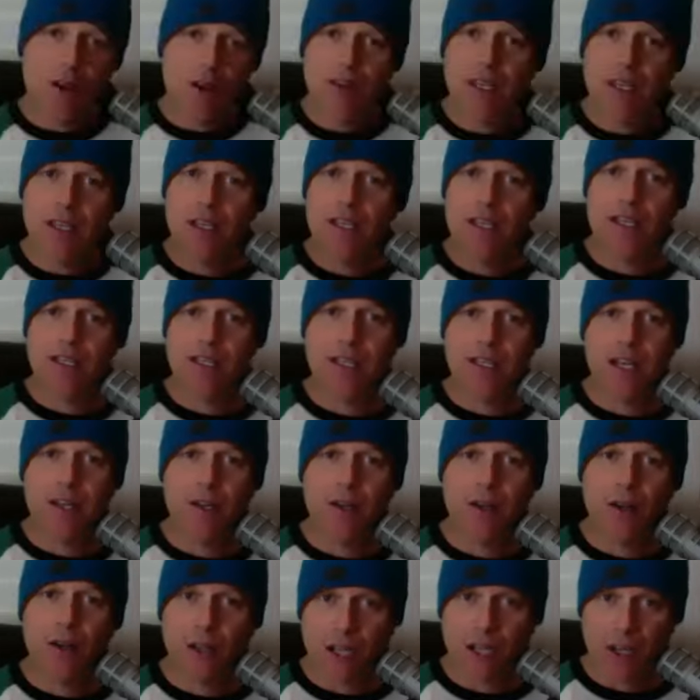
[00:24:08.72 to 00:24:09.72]
this
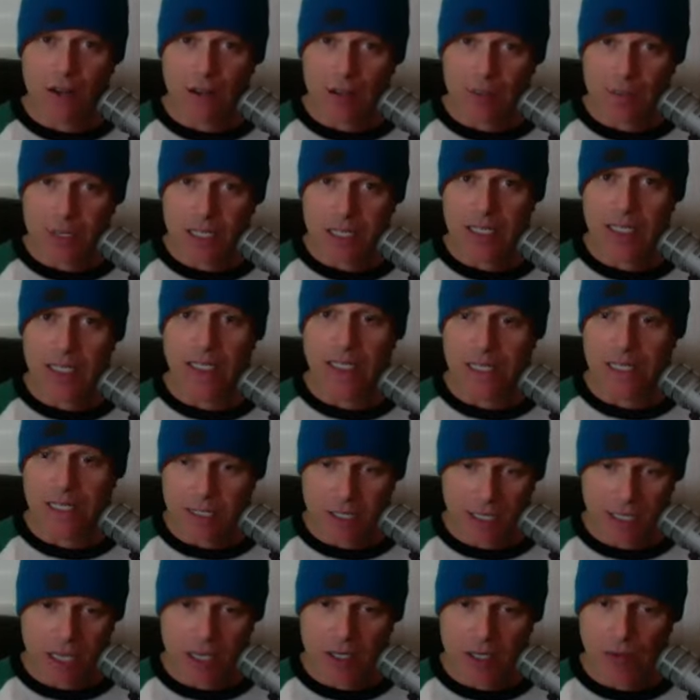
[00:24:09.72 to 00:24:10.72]
and, uh, you know, the busy
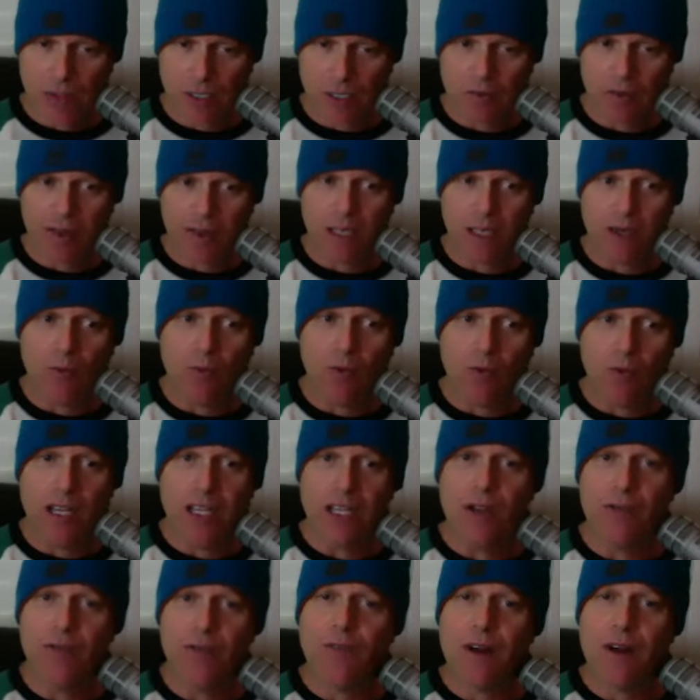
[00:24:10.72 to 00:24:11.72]
schedule and everything, what do
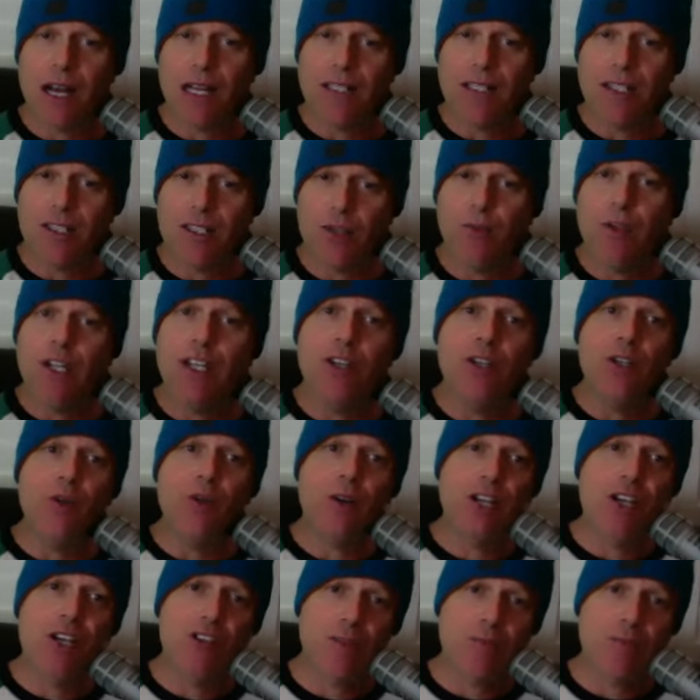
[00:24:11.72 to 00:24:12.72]
you find to do? What do you do
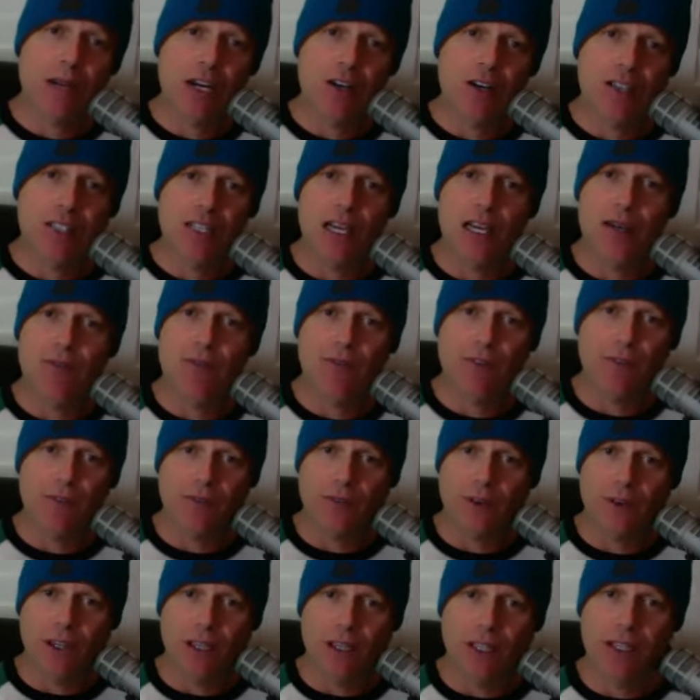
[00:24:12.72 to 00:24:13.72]
on your spare time for
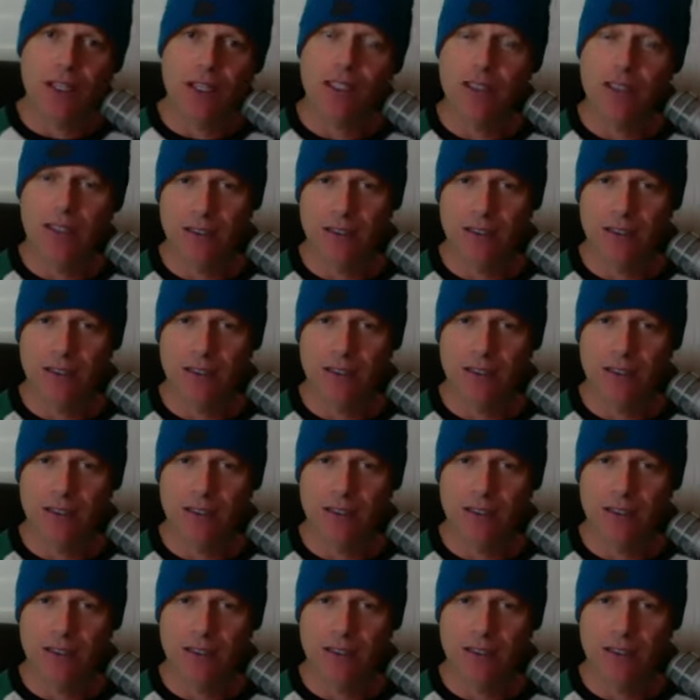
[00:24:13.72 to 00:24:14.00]
fun?